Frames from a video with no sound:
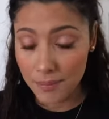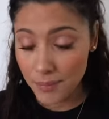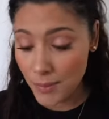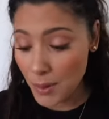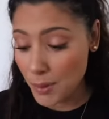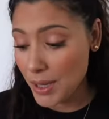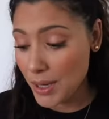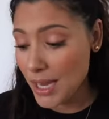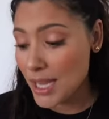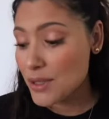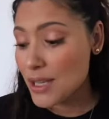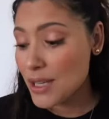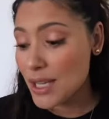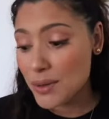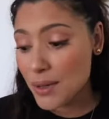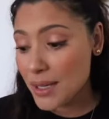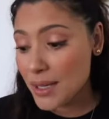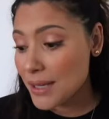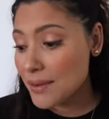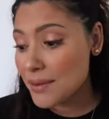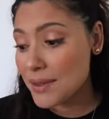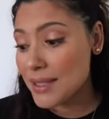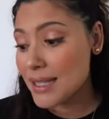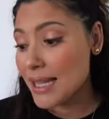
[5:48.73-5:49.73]
Okay, so that's why
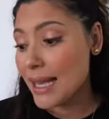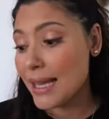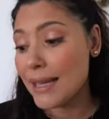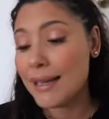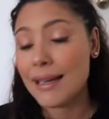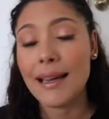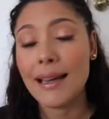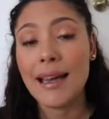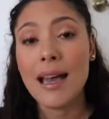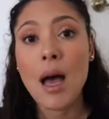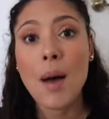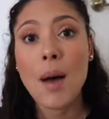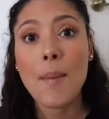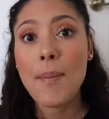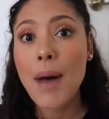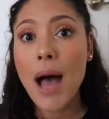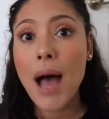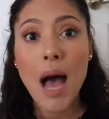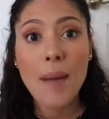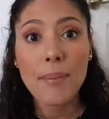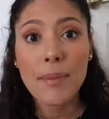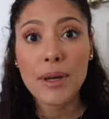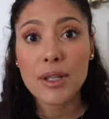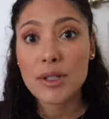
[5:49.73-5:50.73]
he was like,
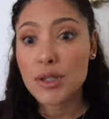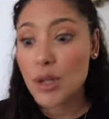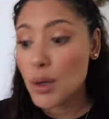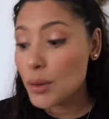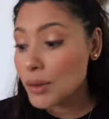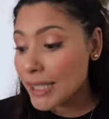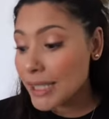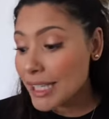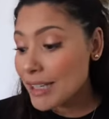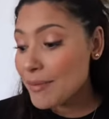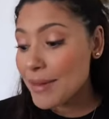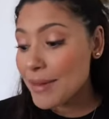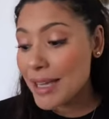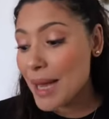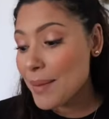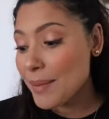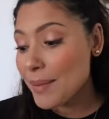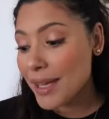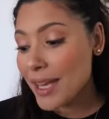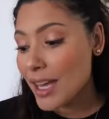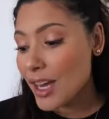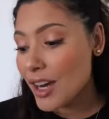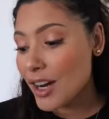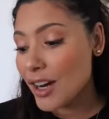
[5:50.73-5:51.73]
Papa, don't leave me, I'm
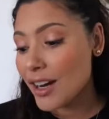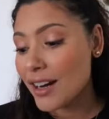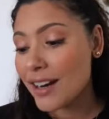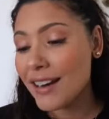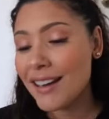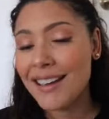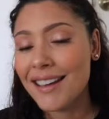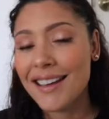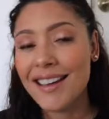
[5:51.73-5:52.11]
here.